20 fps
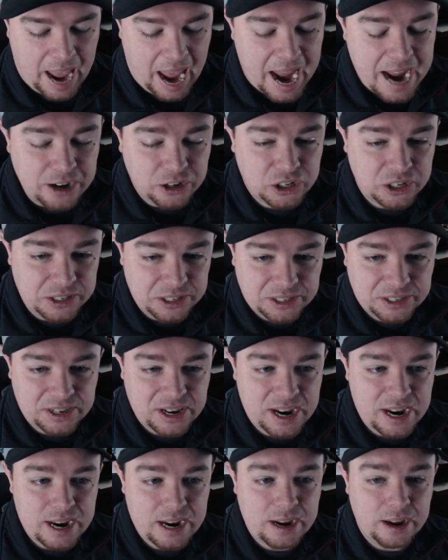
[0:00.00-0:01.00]

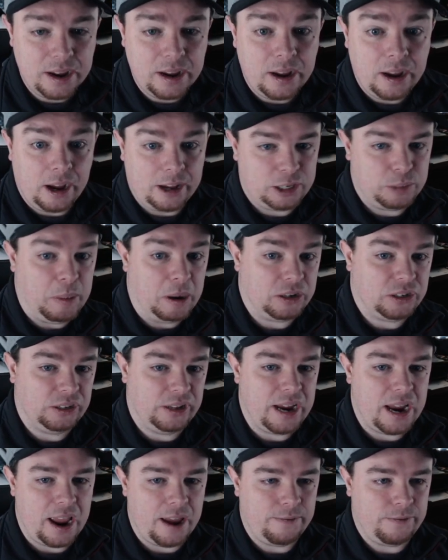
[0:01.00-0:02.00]
agency,
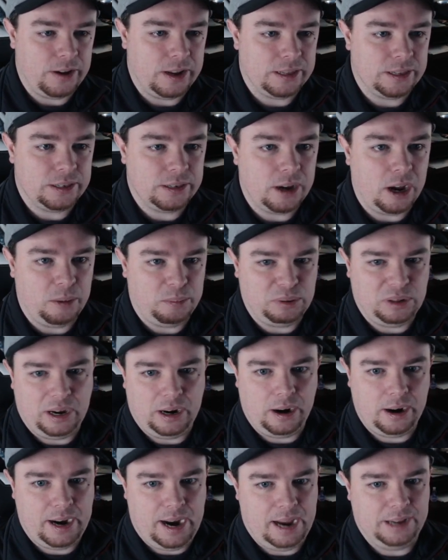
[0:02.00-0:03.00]
especially if it's a
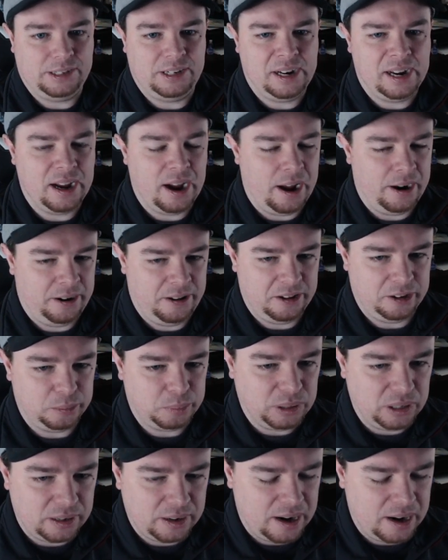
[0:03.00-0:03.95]
player casting it on another